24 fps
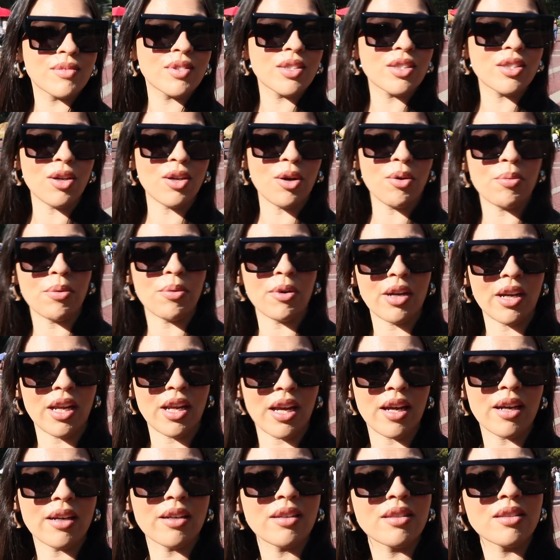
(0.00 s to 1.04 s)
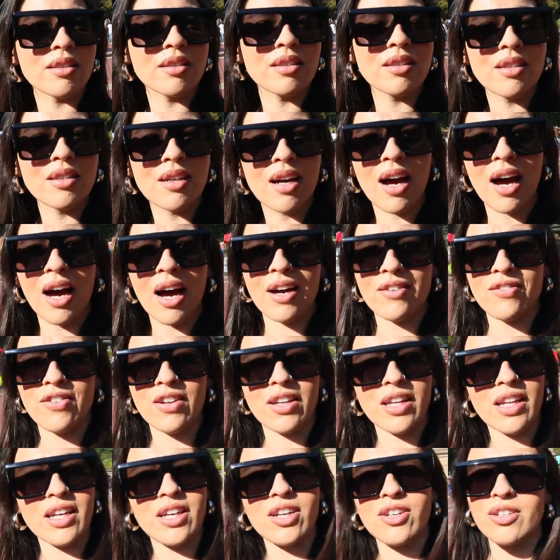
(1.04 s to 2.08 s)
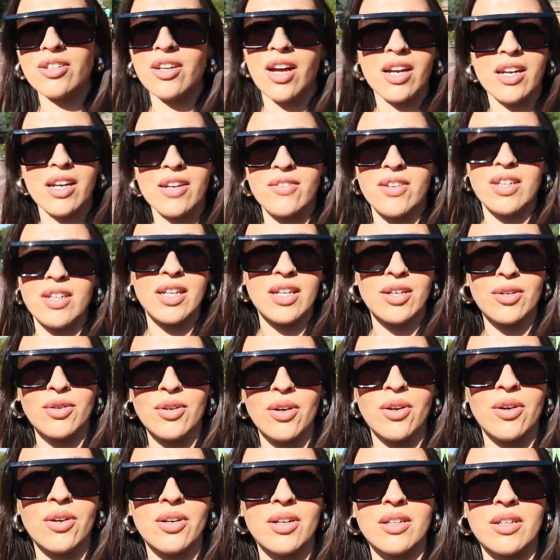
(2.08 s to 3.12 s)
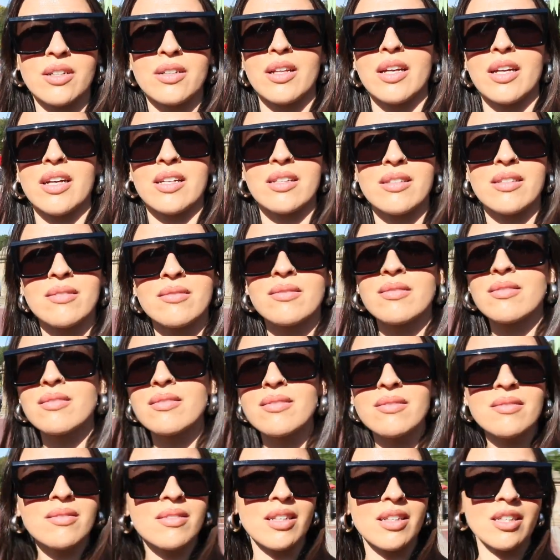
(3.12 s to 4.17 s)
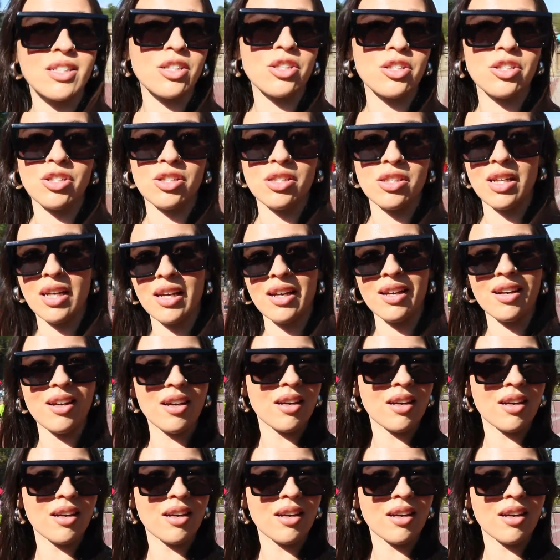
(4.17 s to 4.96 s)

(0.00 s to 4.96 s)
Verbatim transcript: So pretty. I feel like you're not even in New York. Like this is just like